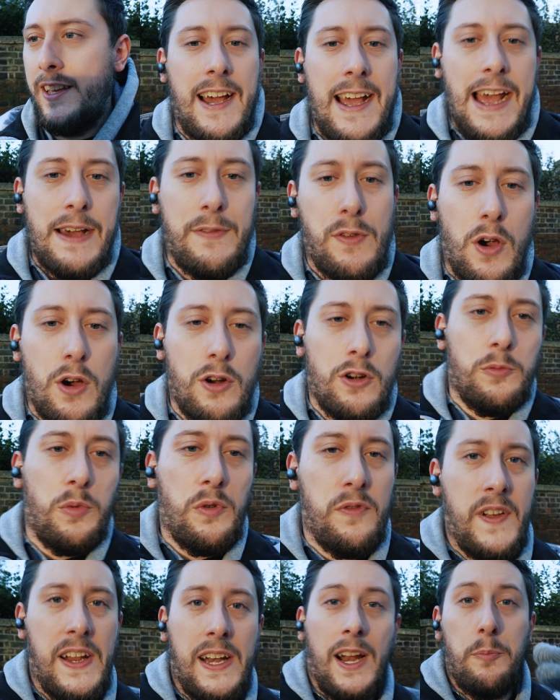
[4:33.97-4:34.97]
I have a horrible
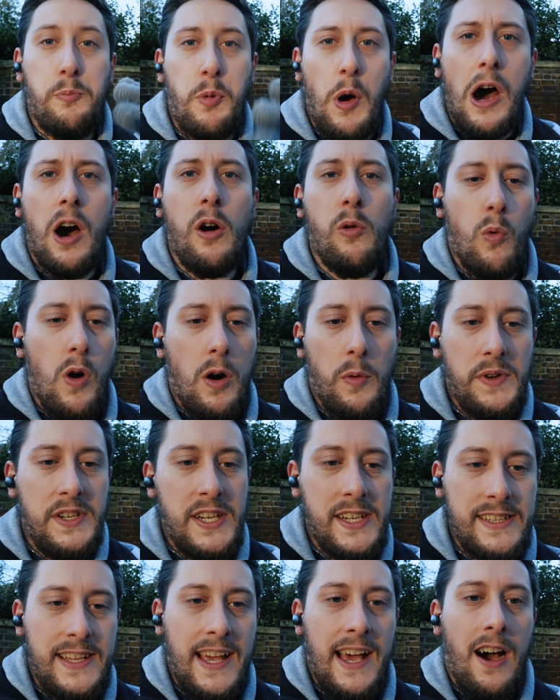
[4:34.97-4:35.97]
feeling like part 1 we
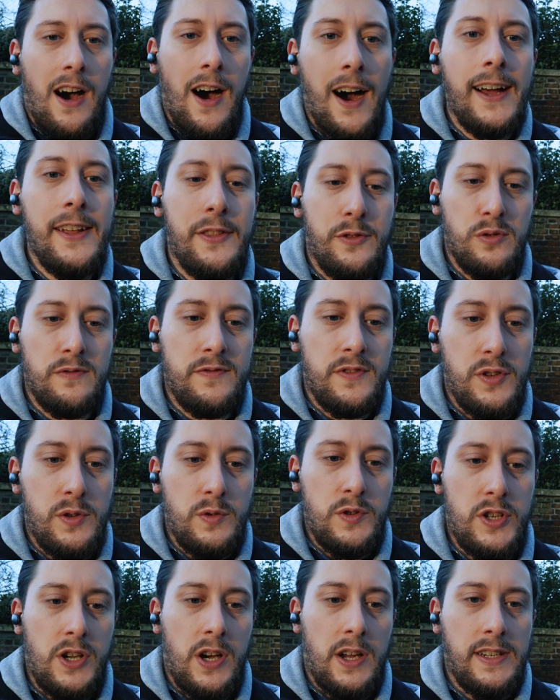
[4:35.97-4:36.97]
didn't get either of the new
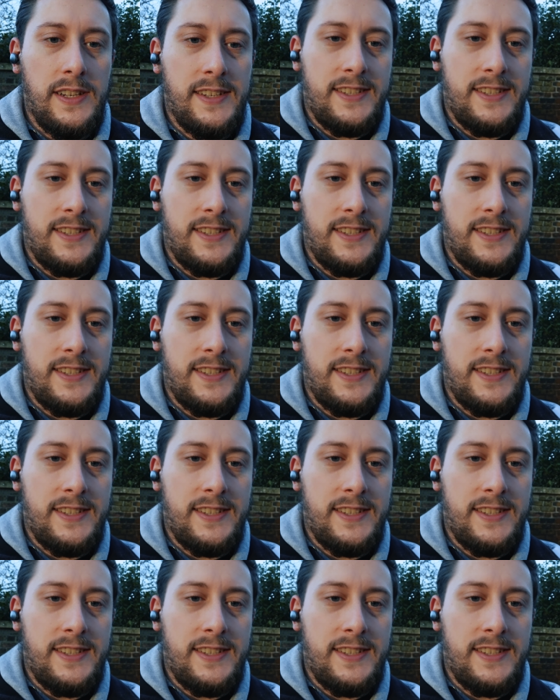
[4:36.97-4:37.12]
shinies.